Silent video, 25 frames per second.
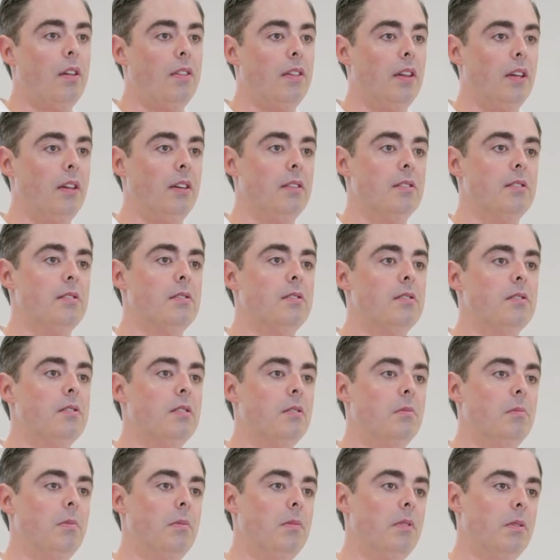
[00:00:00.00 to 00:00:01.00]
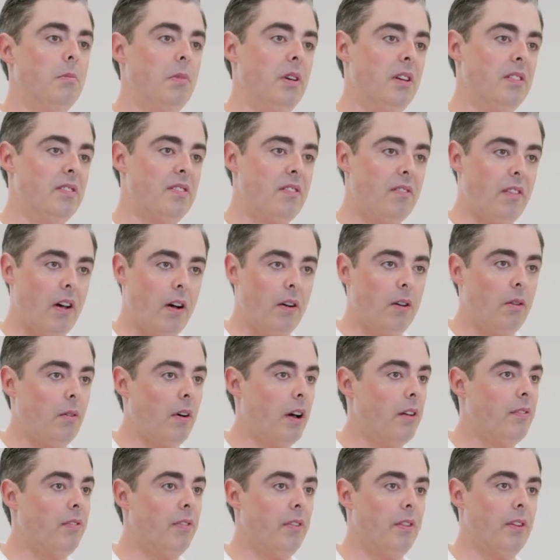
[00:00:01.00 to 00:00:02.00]
think is the biggest value
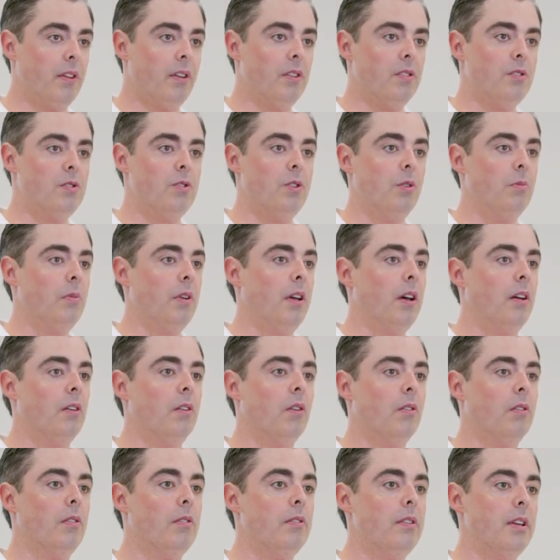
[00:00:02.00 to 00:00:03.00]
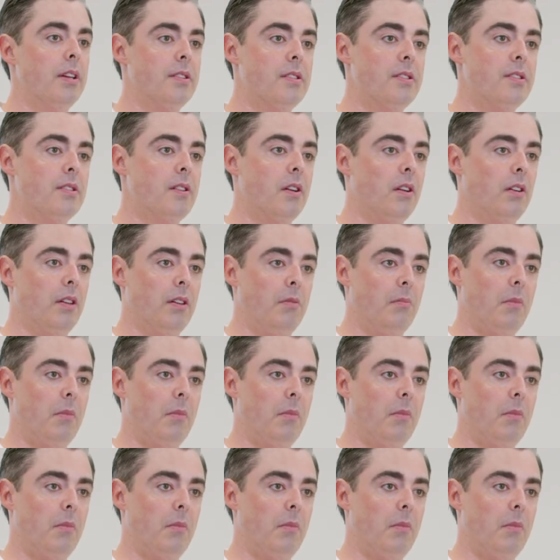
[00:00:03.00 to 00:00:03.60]
add for the consumer now, not necessarily